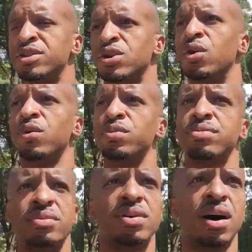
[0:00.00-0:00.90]
So
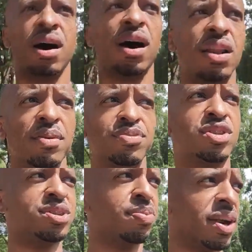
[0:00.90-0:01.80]
all I'm
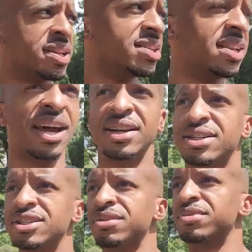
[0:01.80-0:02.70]
just bringing today
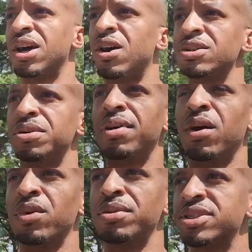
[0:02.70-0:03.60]
is just some thoughts
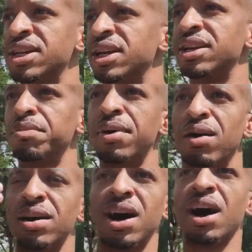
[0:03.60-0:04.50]
about what I'm seeing, the
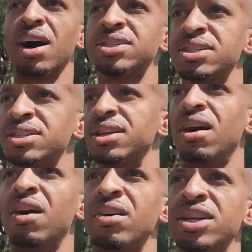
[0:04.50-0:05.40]
Mount Goxes, the,
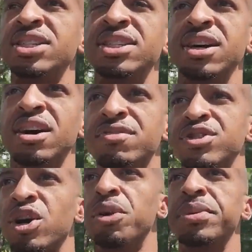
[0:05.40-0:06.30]
all this stuff,
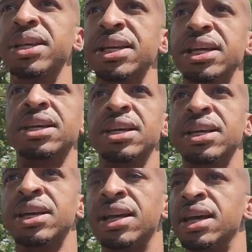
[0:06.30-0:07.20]
Germany.
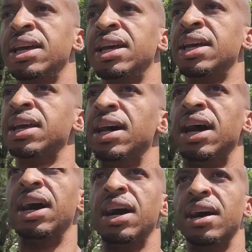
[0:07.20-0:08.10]

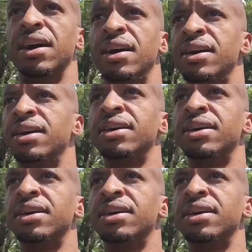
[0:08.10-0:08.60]
Uh,